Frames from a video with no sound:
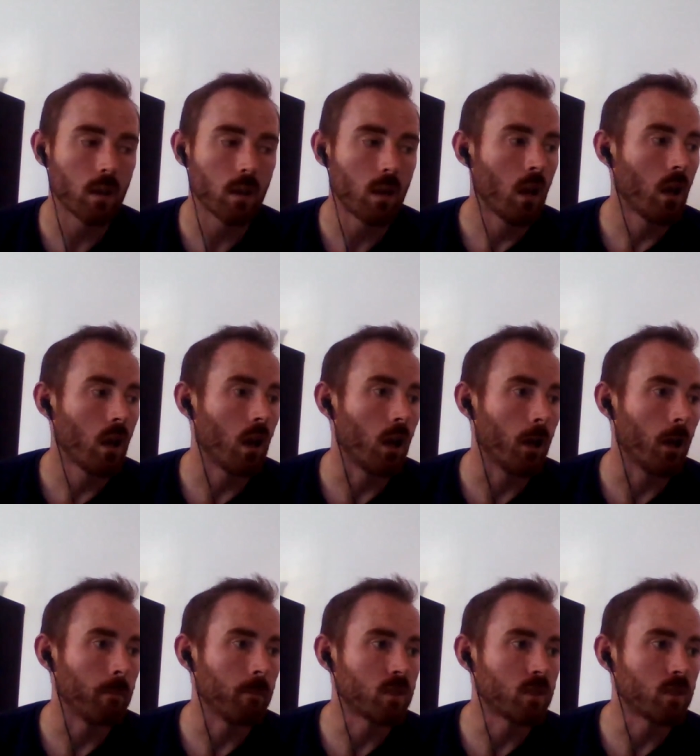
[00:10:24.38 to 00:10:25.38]
um,
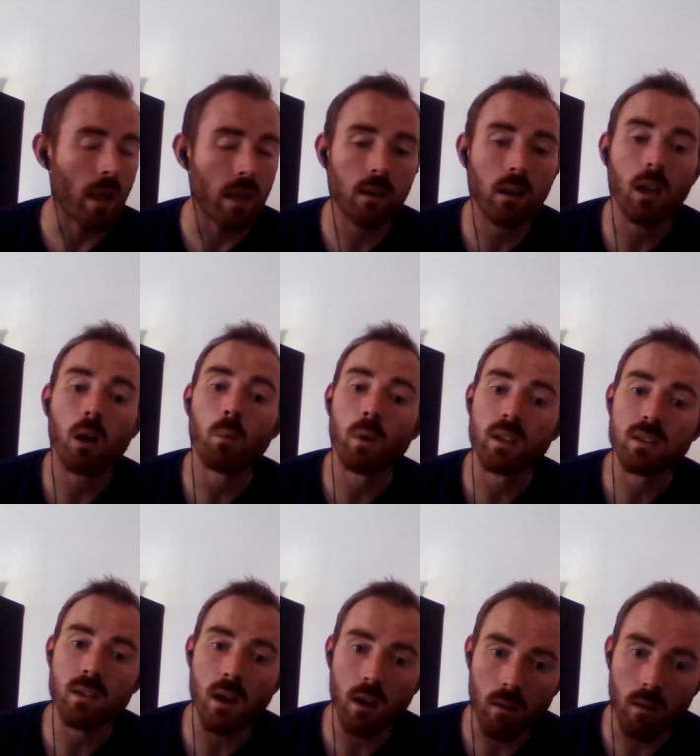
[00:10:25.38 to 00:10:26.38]
depending on which
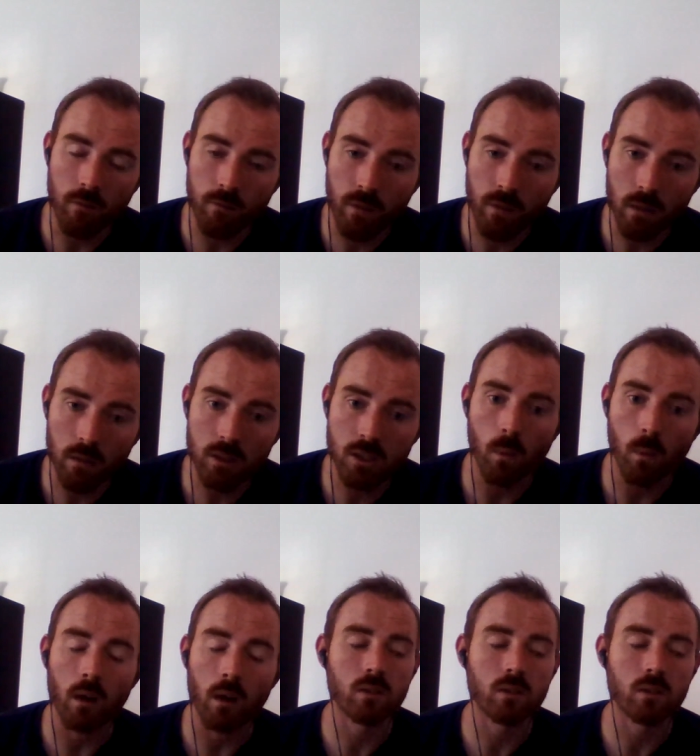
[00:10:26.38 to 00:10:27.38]
side of the field you are.
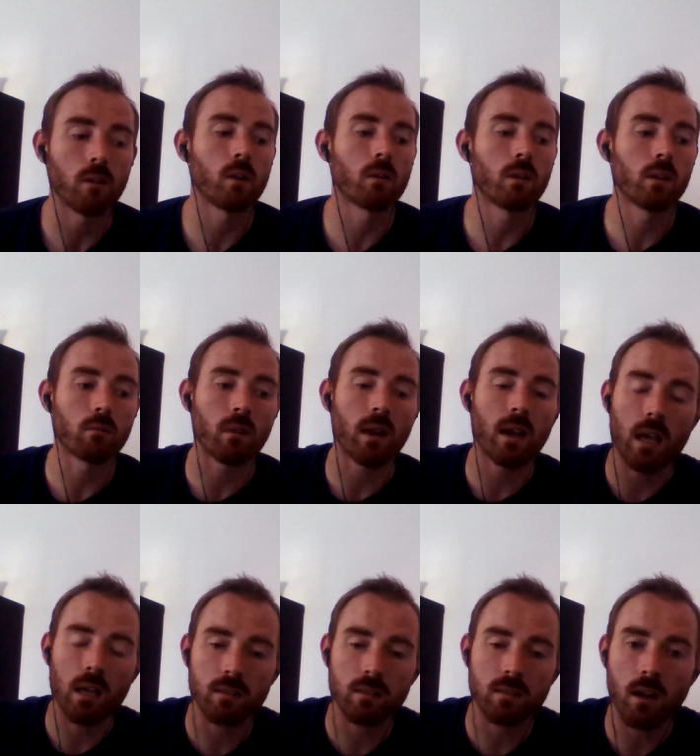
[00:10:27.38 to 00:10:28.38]
So if you're on the right hand
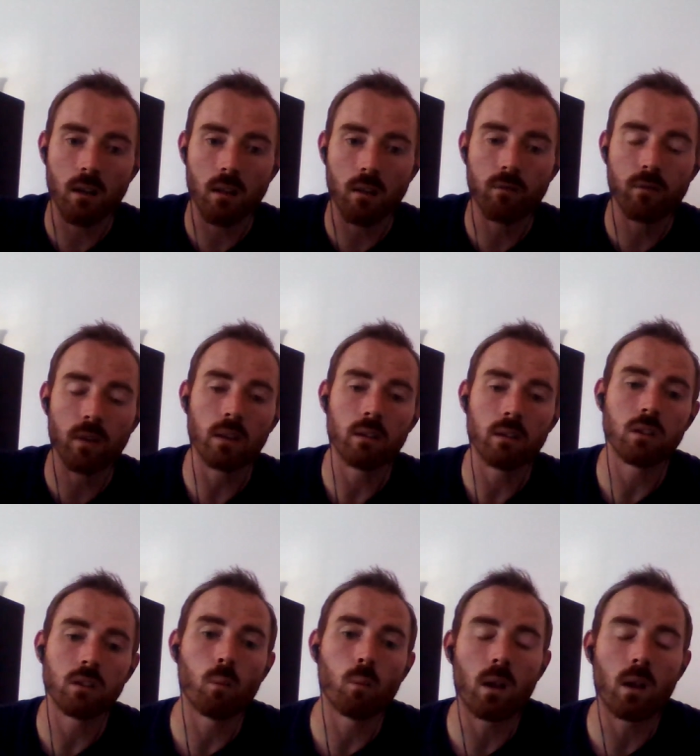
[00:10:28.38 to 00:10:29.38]
side of the field, you'd
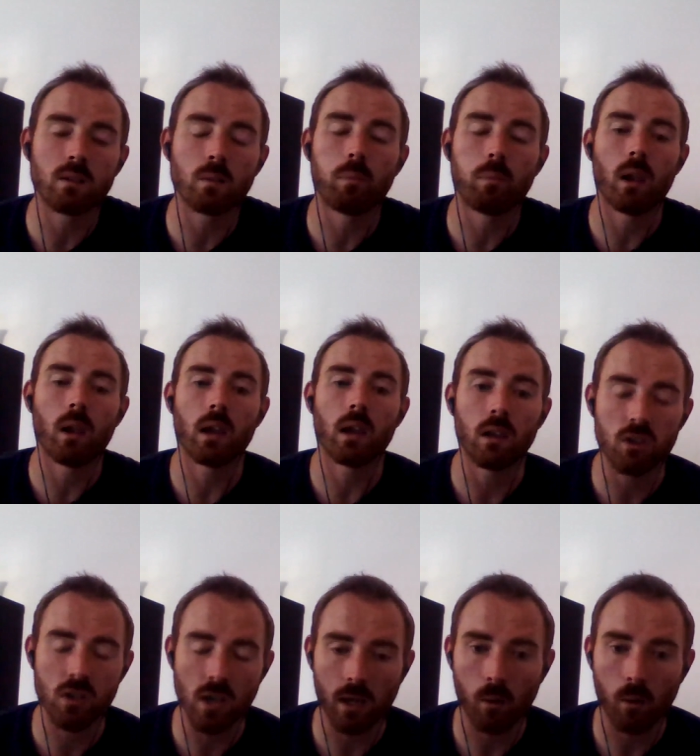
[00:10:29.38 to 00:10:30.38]
want to play
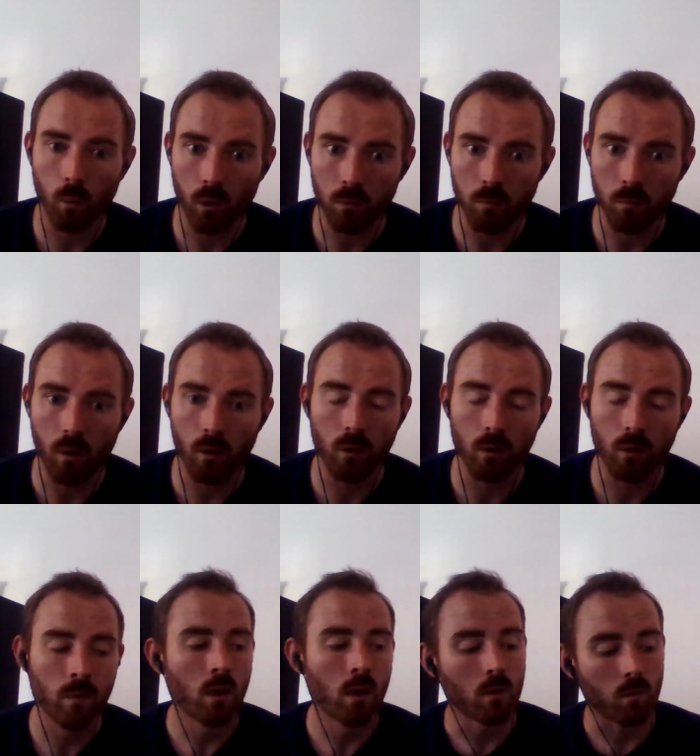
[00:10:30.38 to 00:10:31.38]
channel one ball,
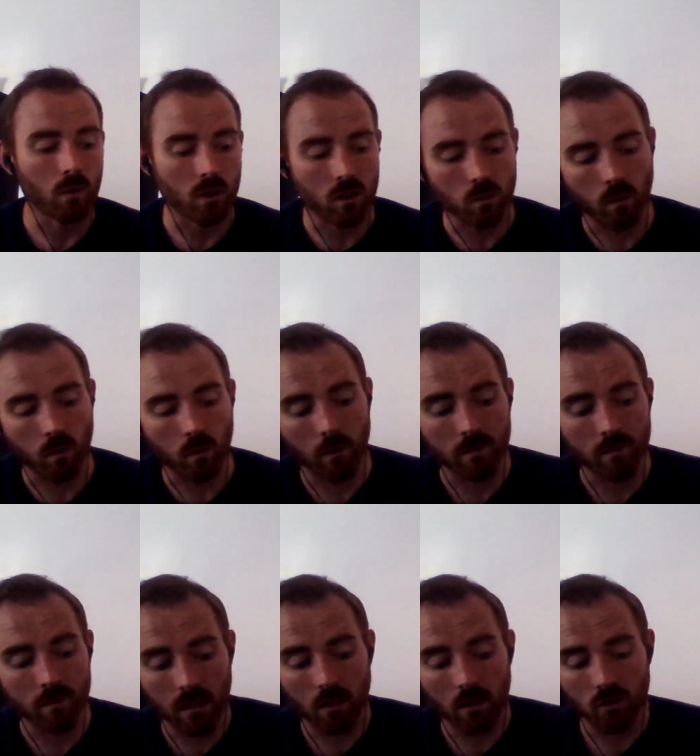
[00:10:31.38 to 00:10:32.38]
which is where it comes in
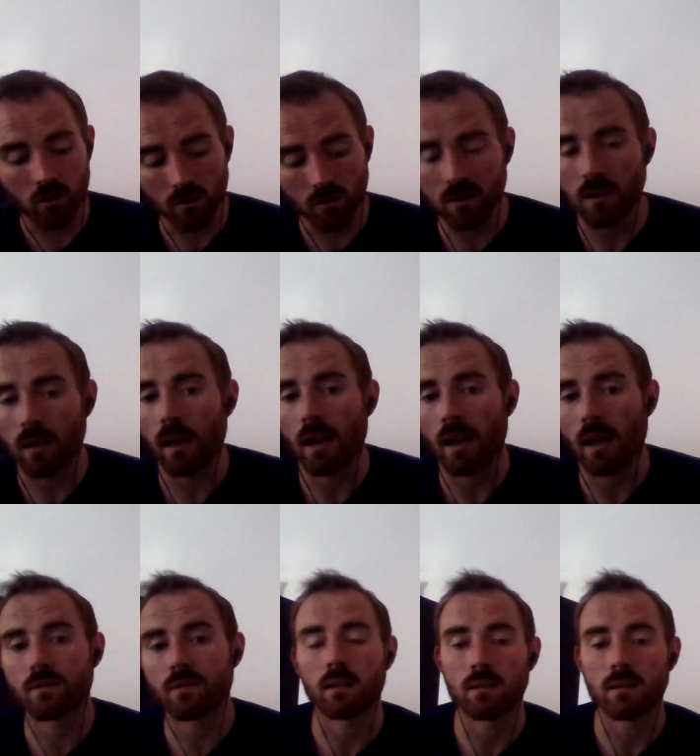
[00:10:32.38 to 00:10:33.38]
and just to the left
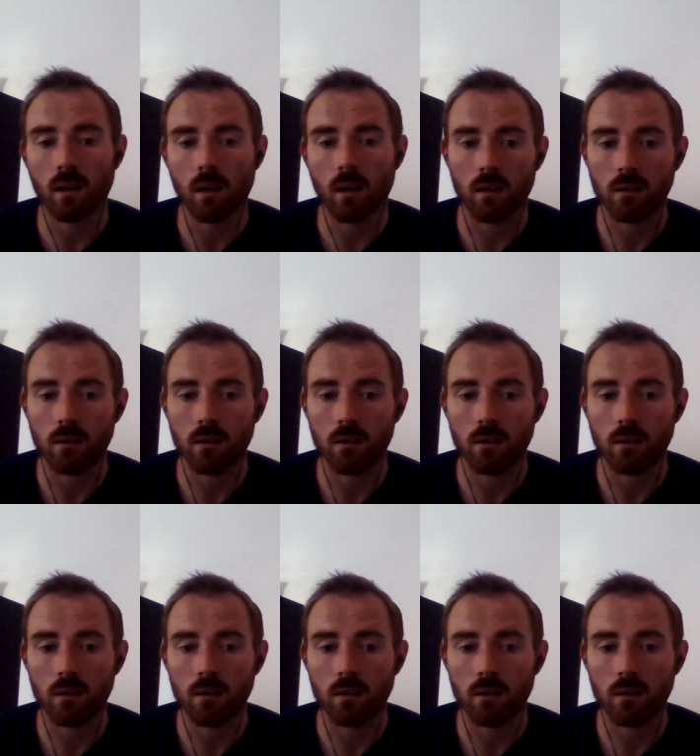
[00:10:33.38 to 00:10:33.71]
hand side.